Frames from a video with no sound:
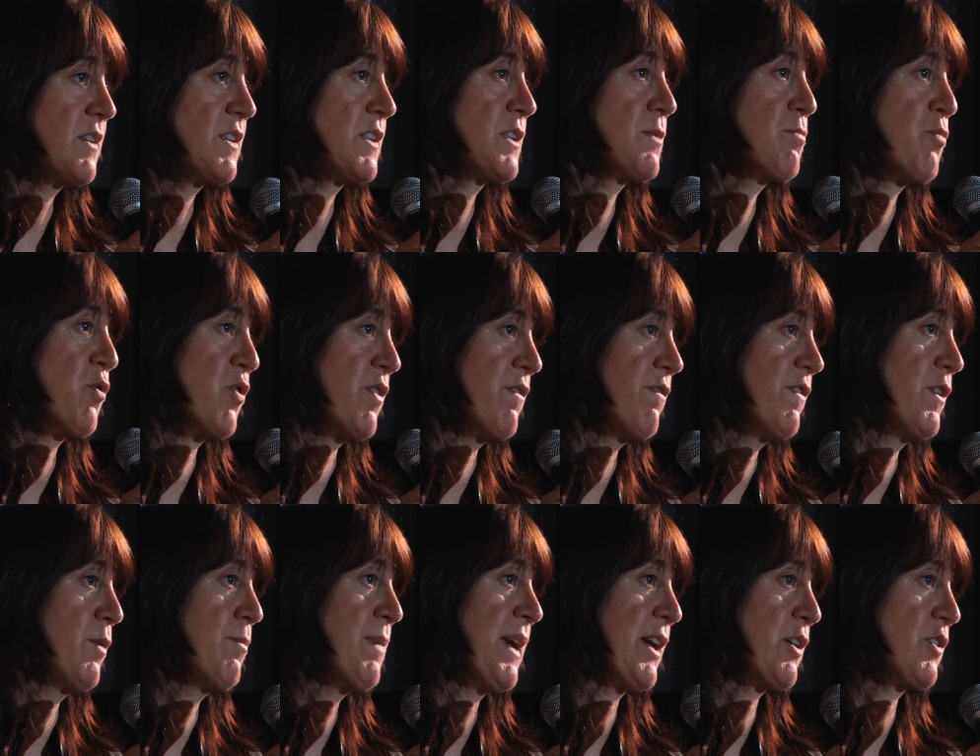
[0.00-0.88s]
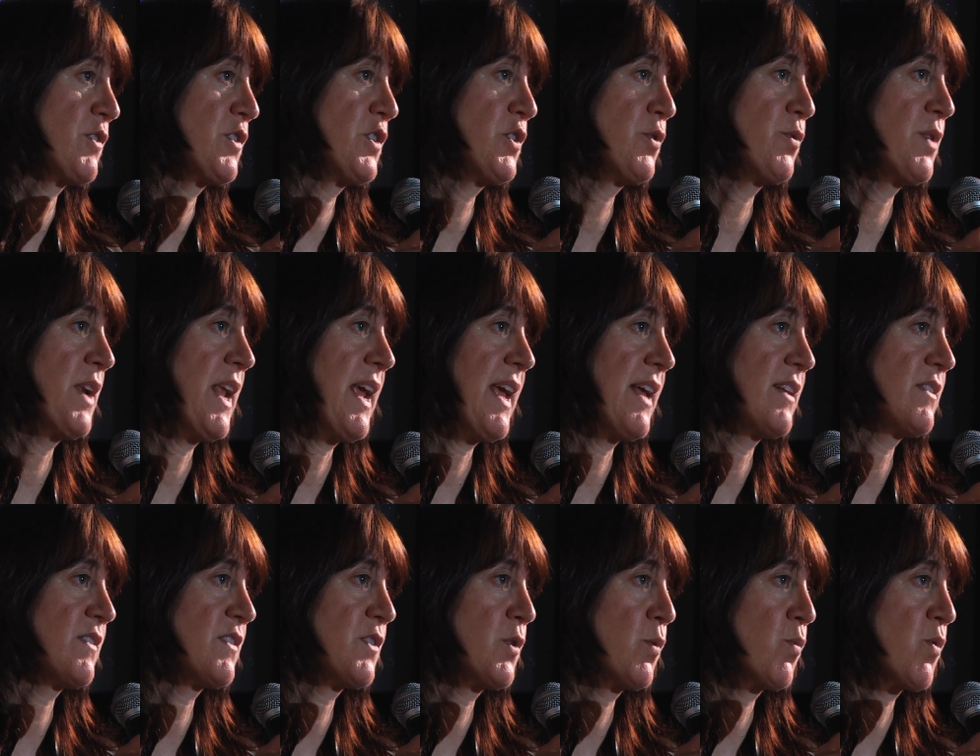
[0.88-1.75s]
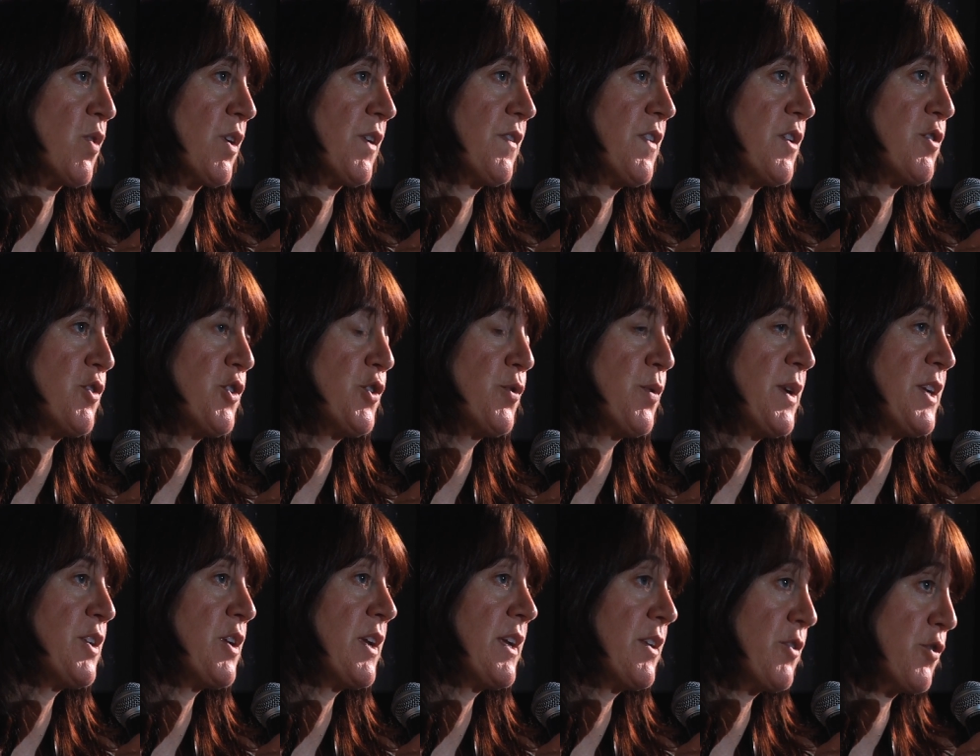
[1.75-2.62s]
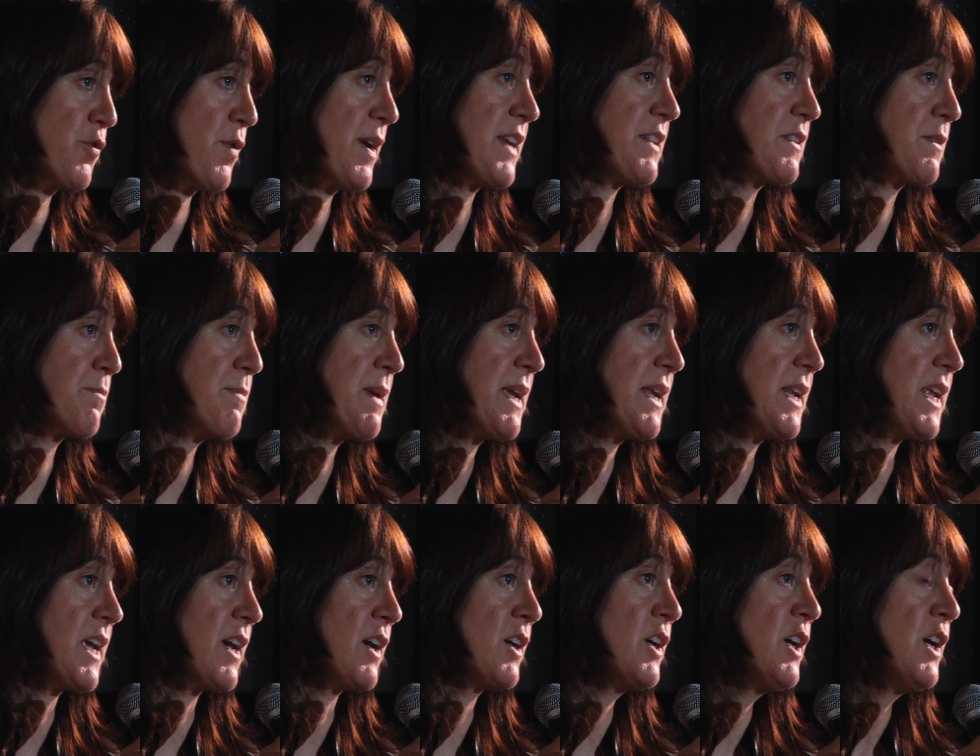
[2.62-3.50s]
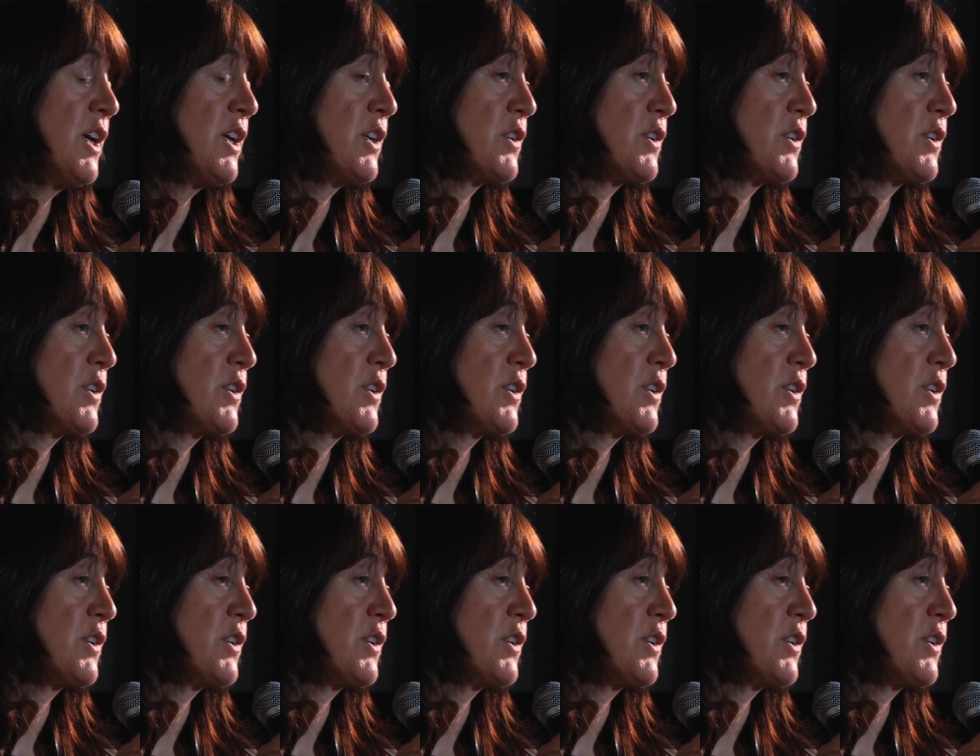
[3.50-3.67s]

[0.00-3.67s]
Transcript: to support filmmakers to enhance the work they're doing doing in transmedia.